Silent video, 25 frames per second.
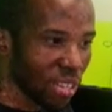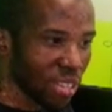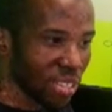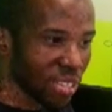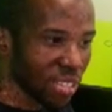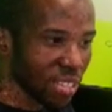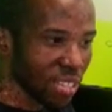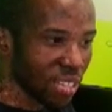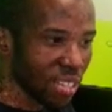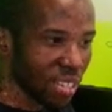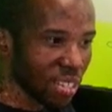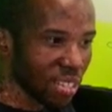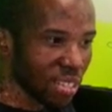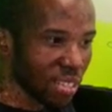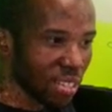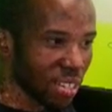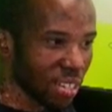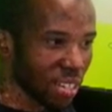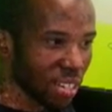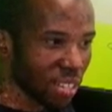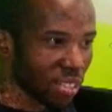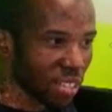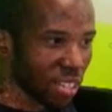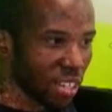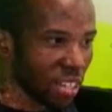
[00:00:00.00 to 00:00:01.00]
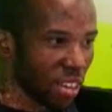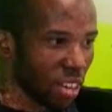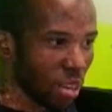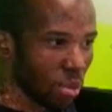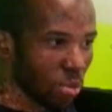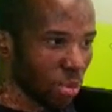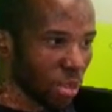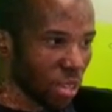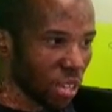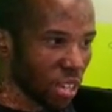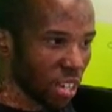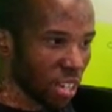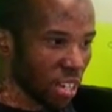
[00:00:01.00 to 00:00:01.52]
What's the next thing that I'll
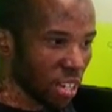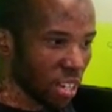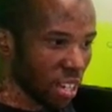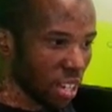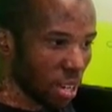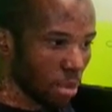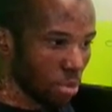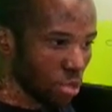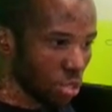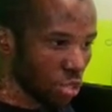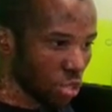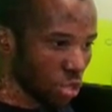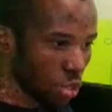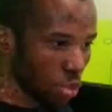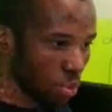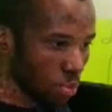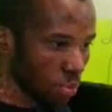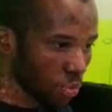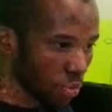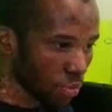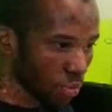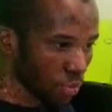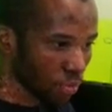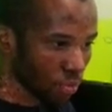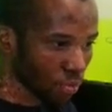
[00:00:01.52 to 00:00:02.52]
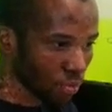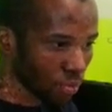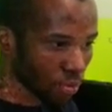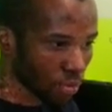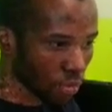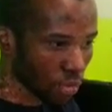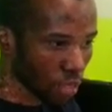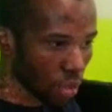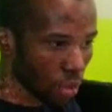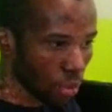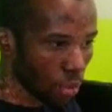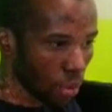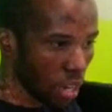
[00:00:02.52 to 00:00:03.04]
be getting up to?
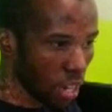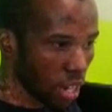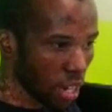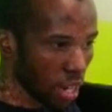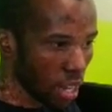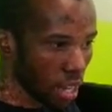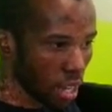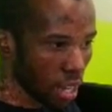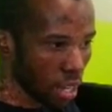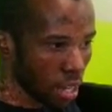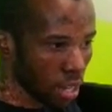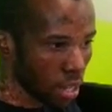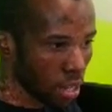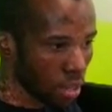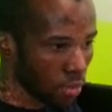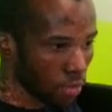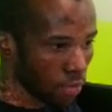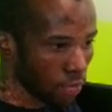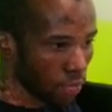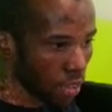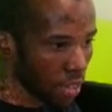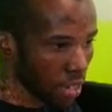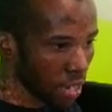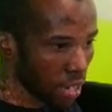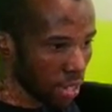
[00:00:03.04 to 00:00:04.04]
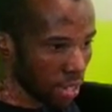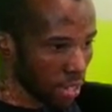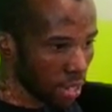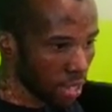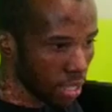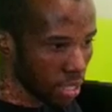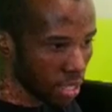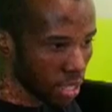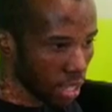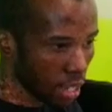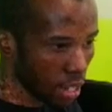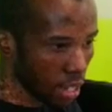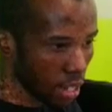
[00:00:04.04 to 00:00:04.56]
Well, I have
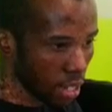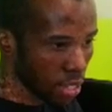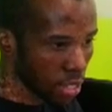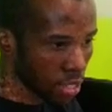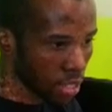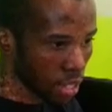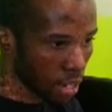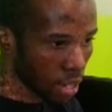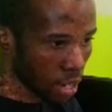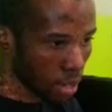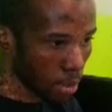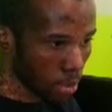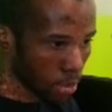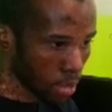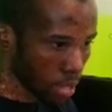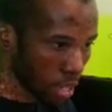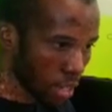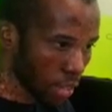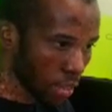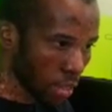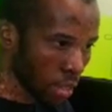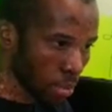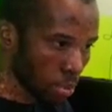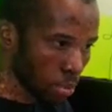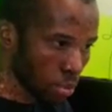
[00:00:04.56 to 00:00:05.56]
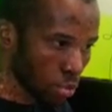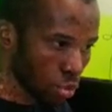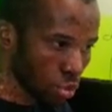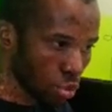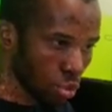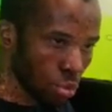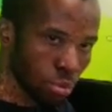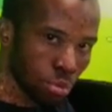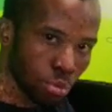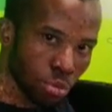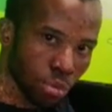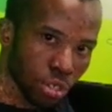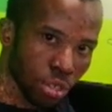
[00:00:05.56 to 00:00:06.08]
another challenge that I'm signed up
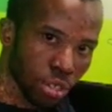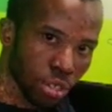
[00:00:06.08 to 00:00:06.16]
to.